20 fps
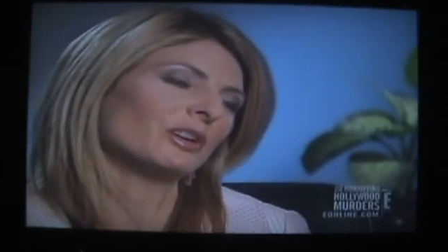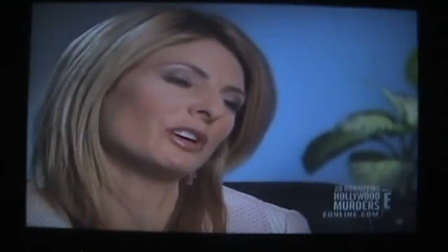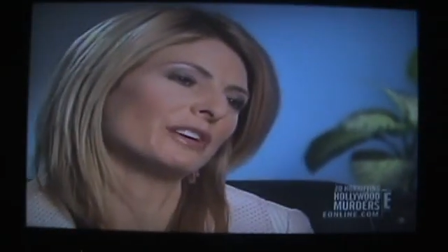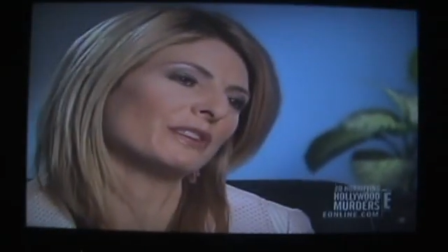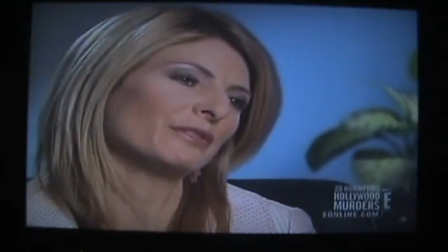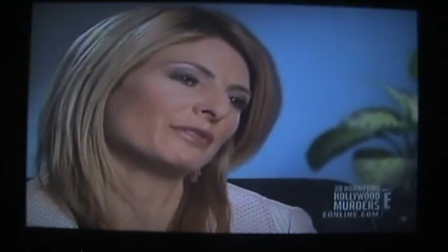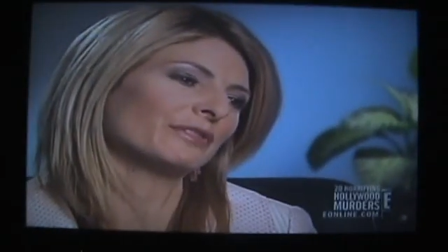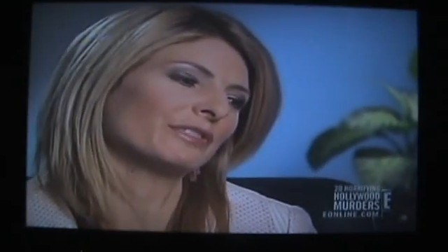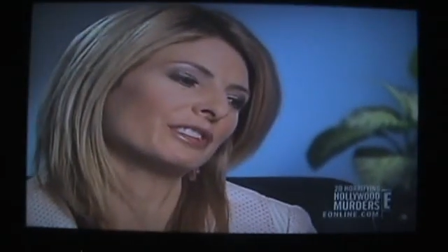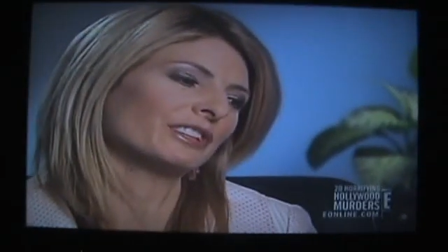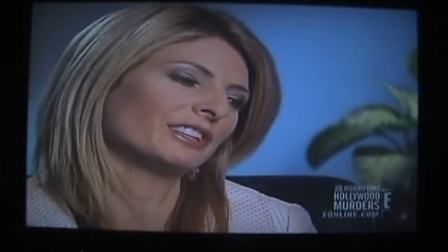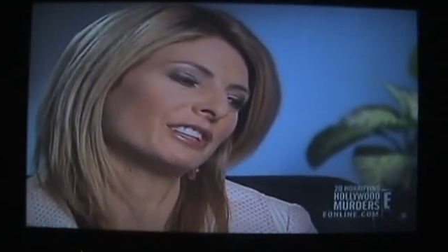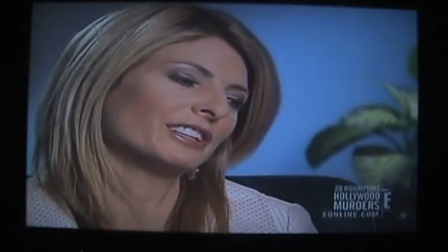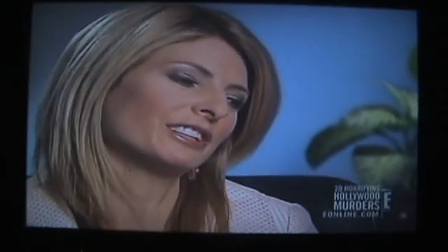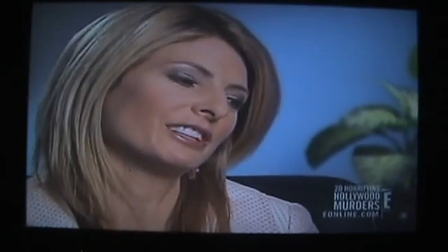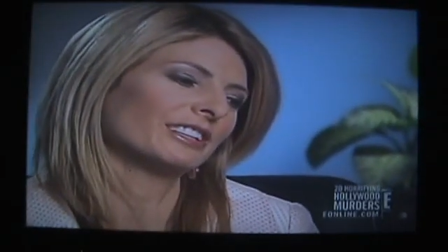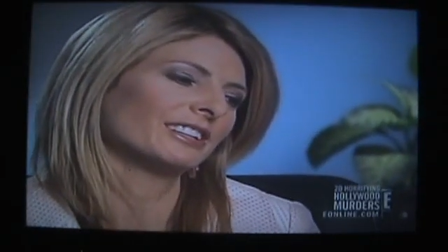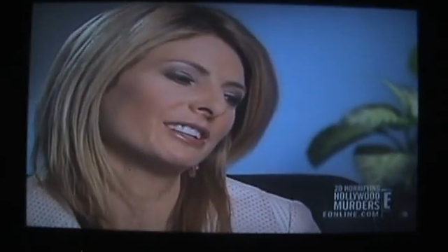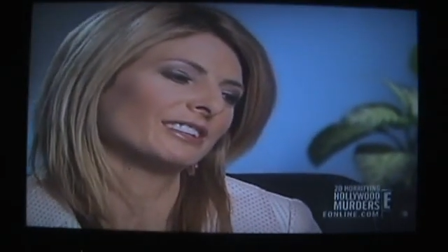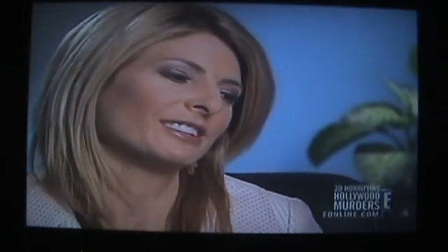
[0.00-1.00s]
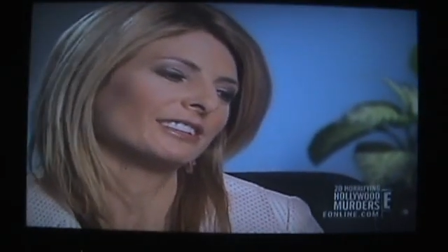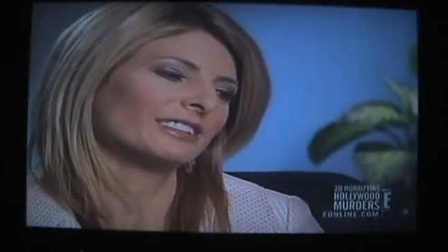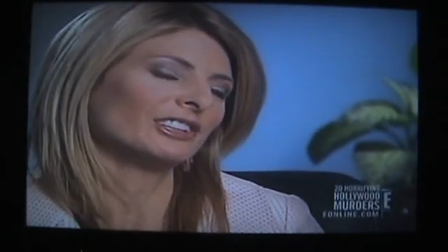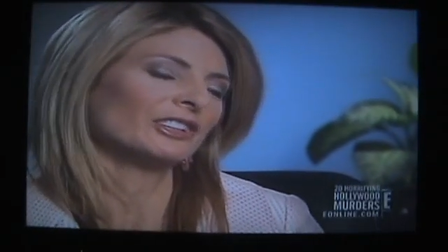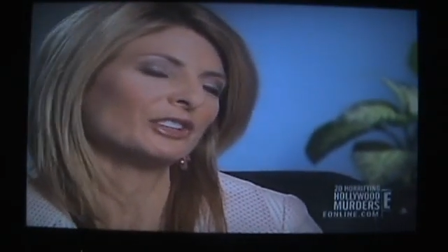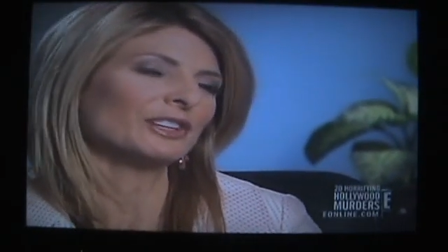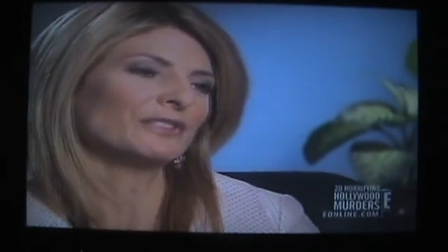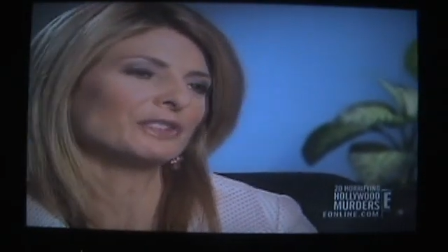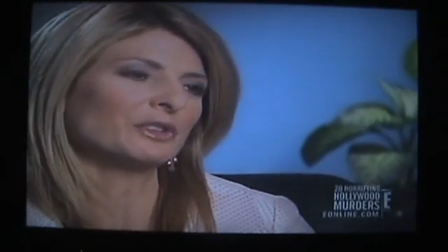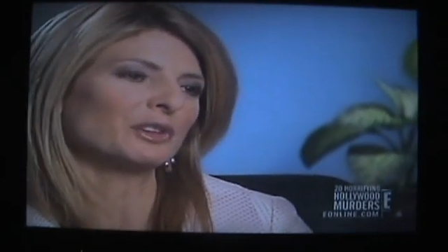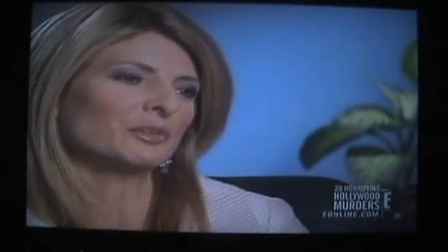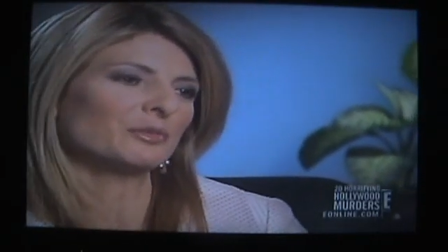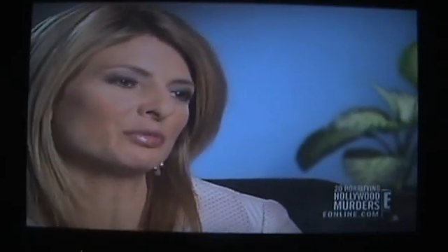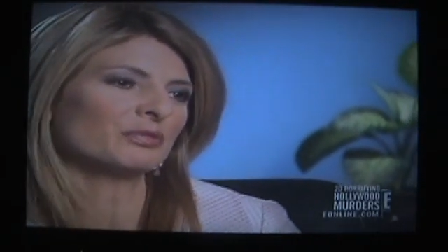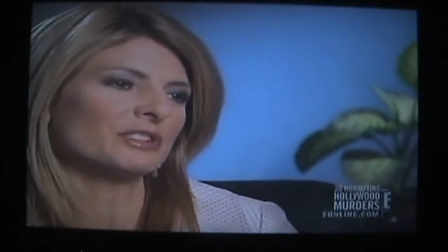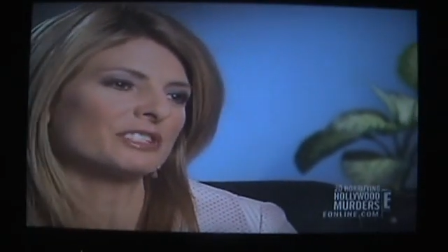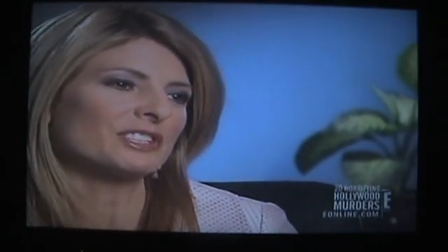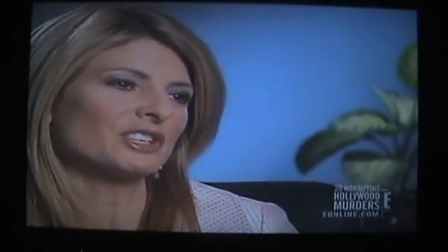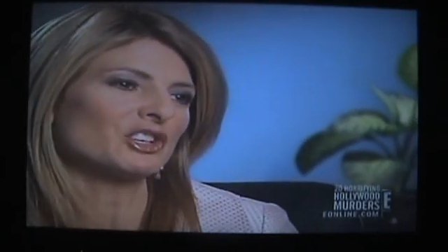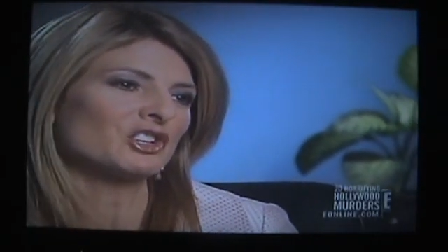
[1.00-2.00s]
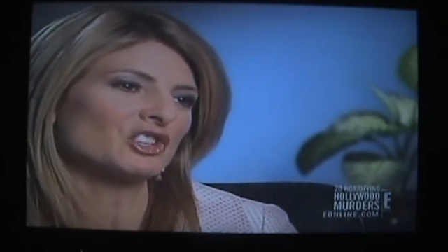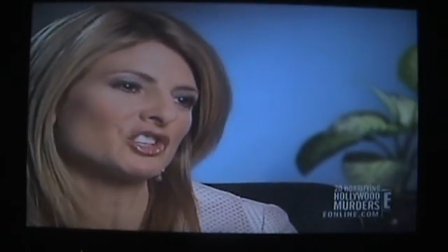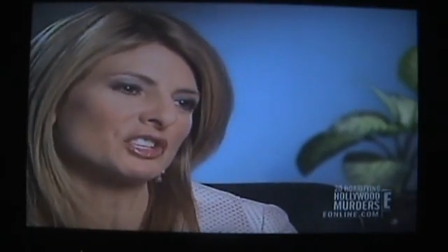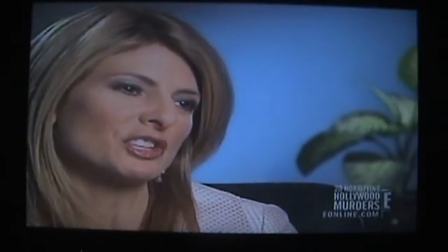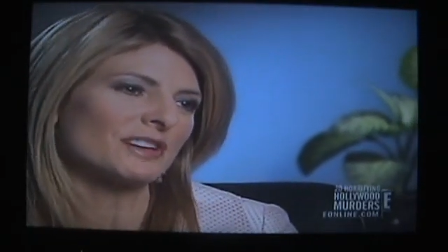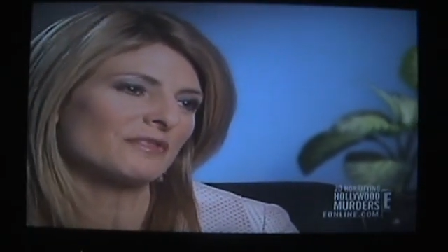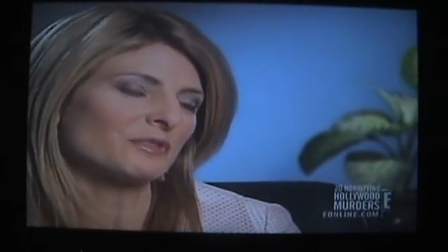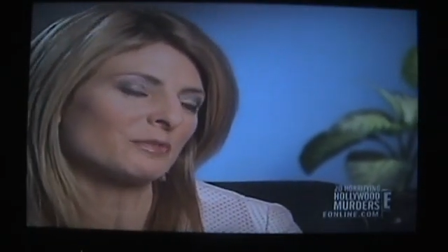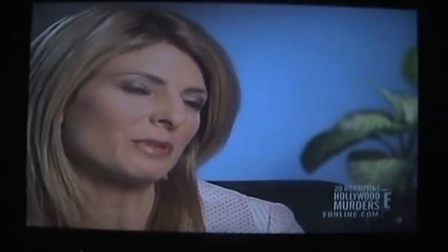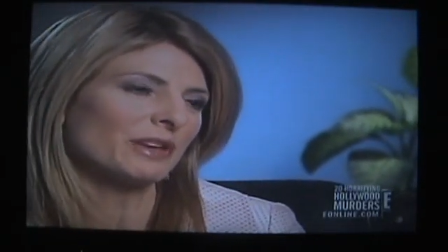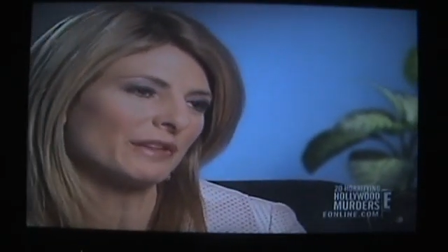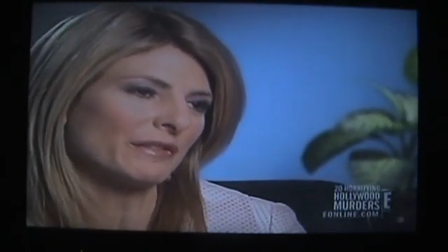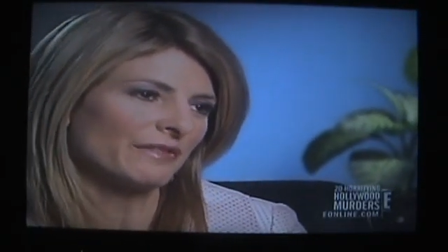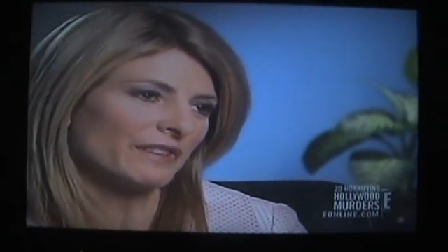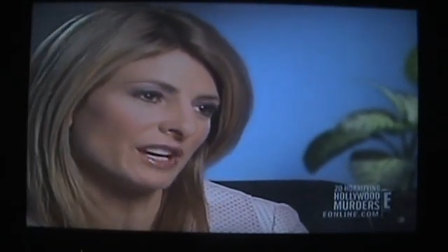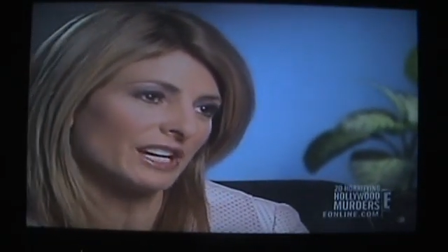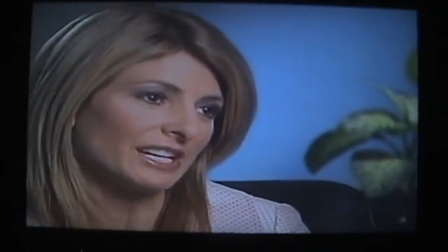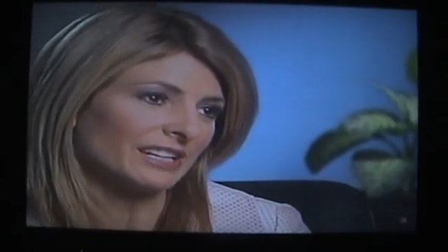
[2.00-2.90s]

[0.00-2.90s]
your wife, you don't have to go to prison, you just have to pay a